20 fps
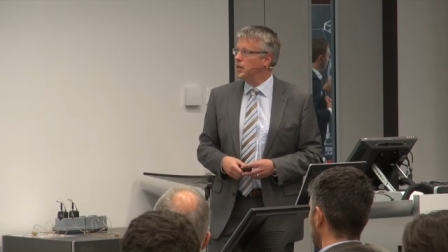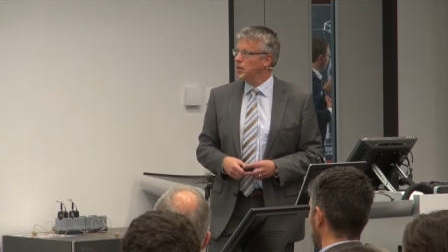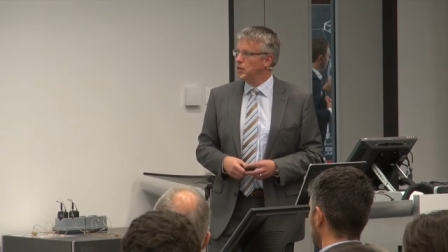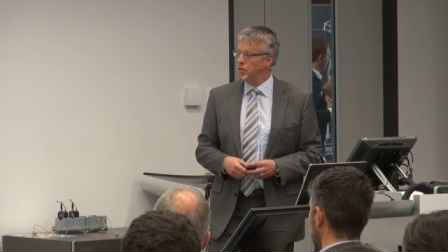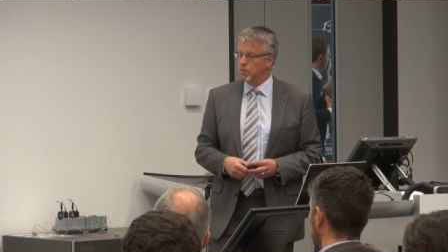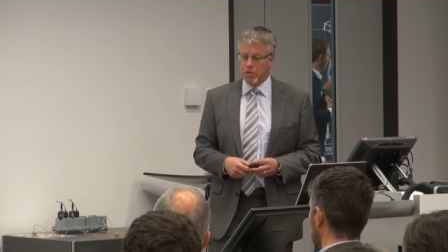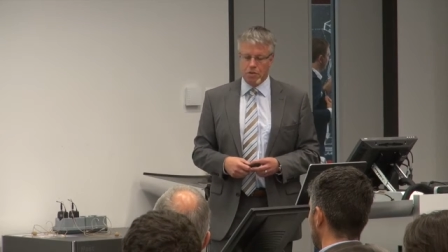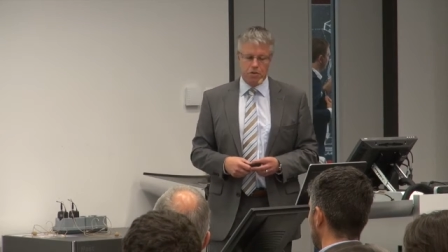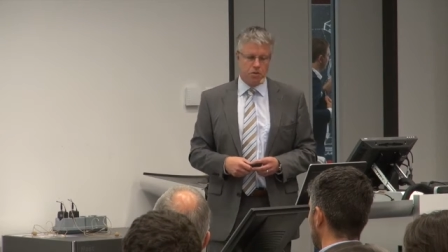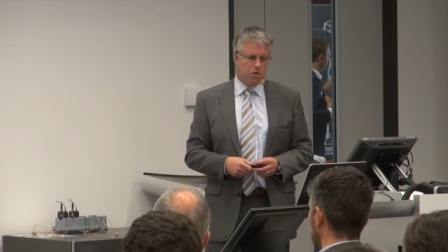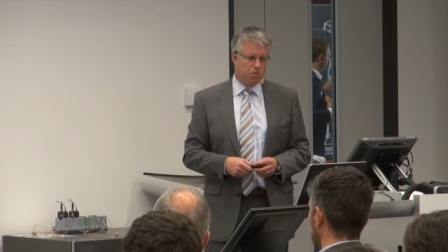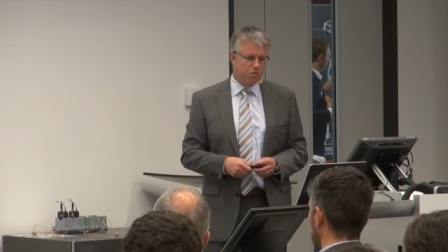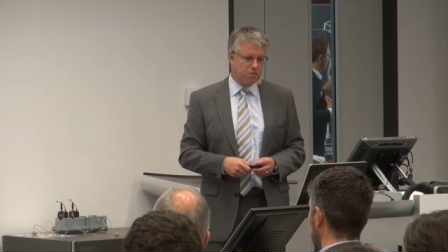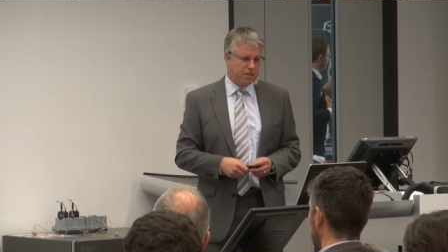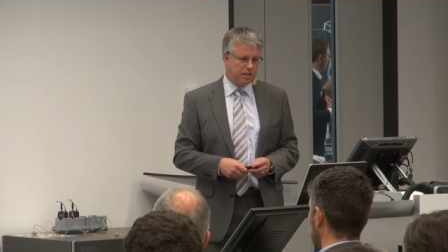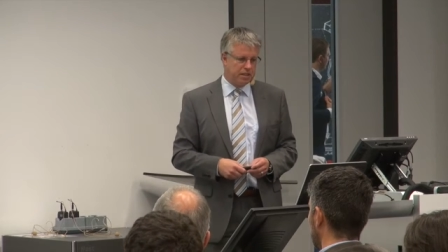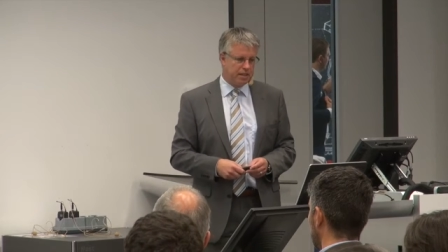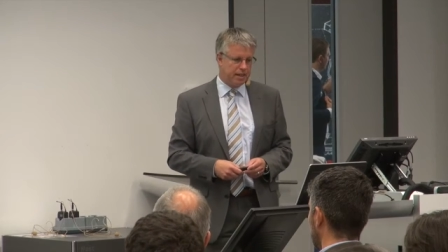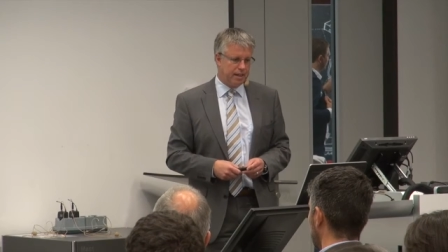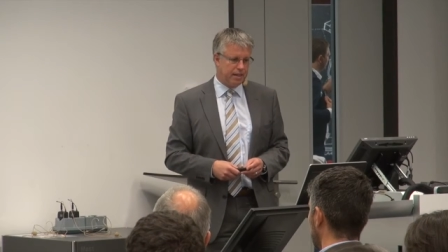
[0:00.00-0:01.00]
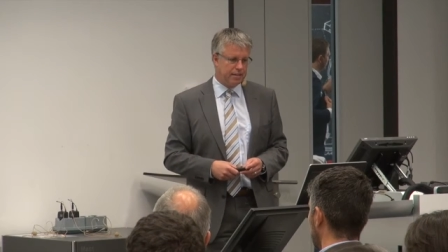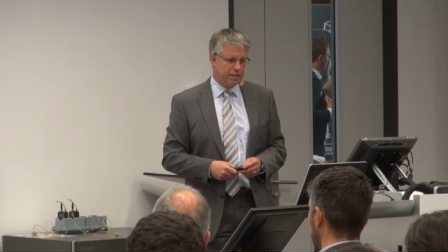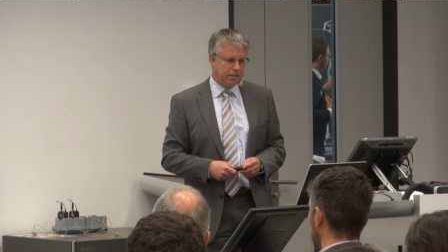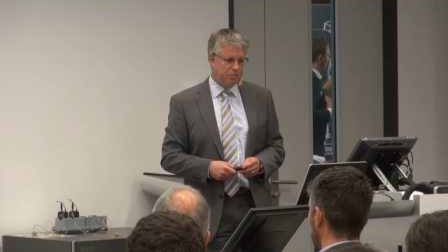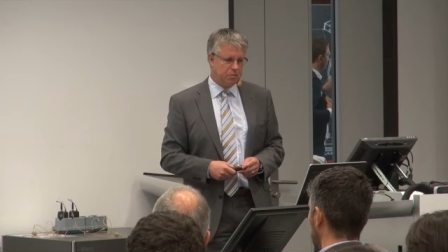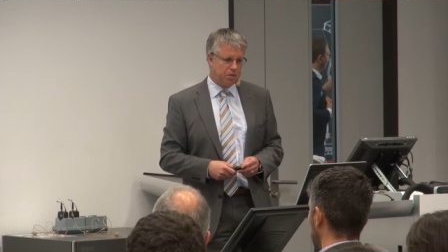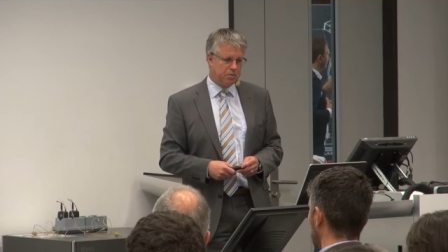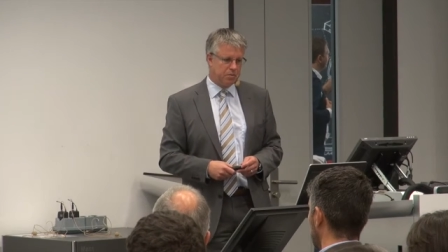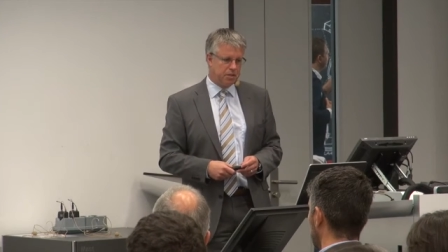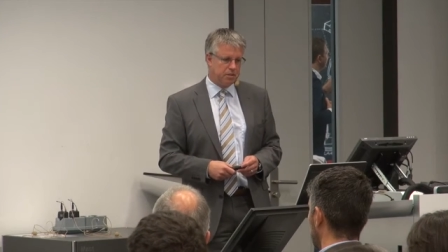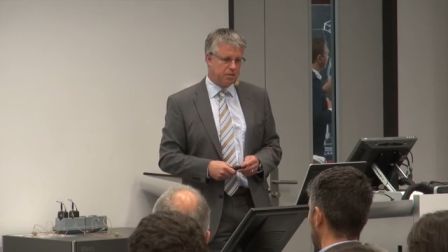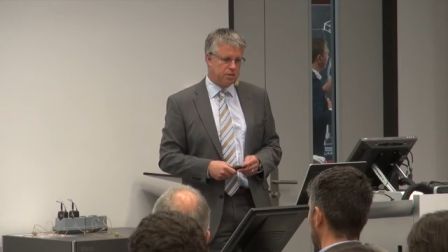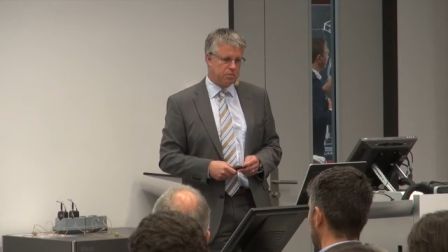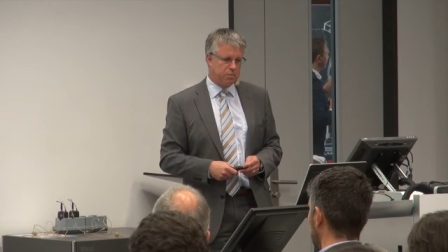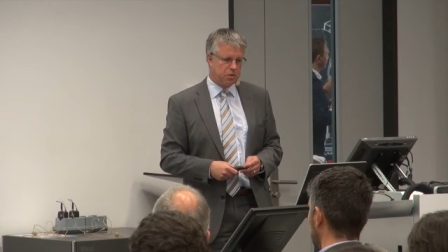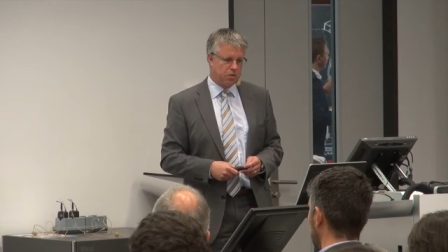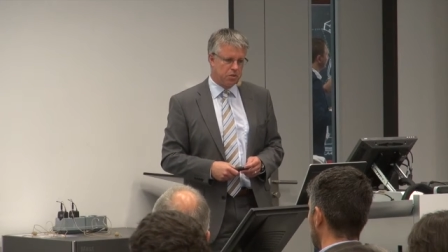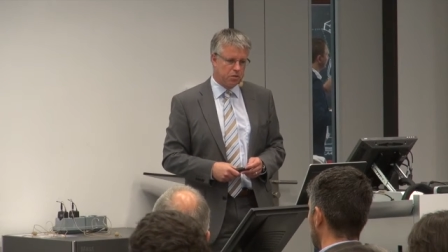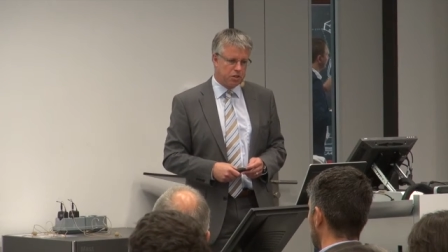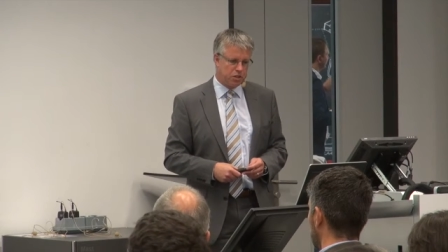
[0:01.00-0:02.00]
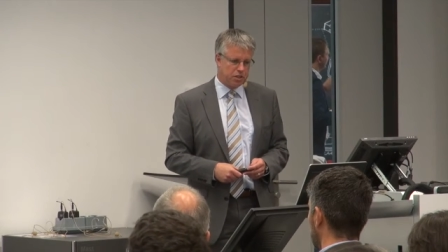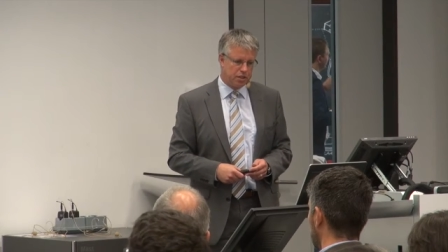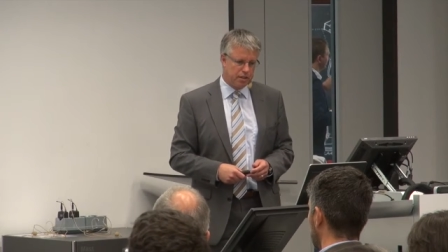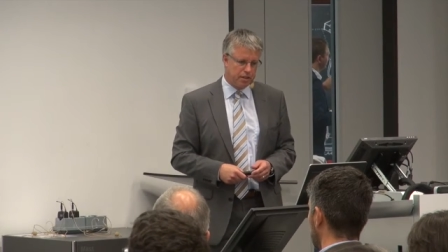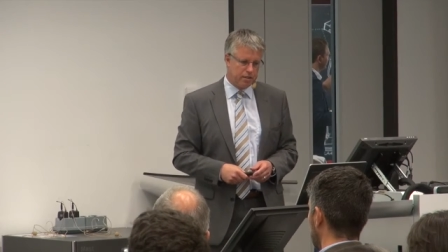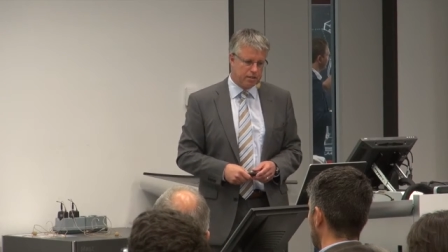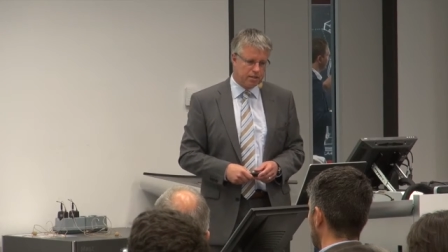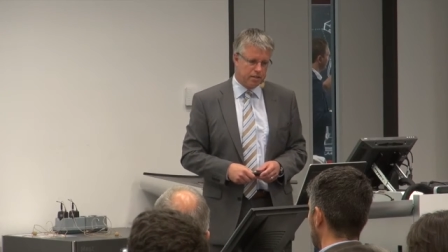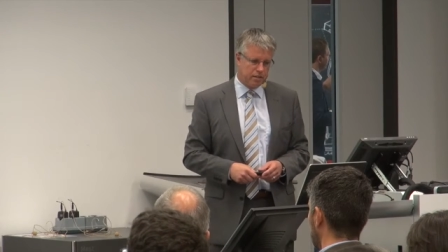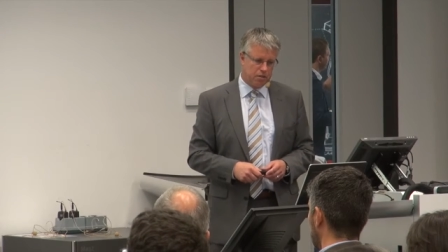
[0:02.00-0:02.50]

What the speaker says: of the companies had implemented projects.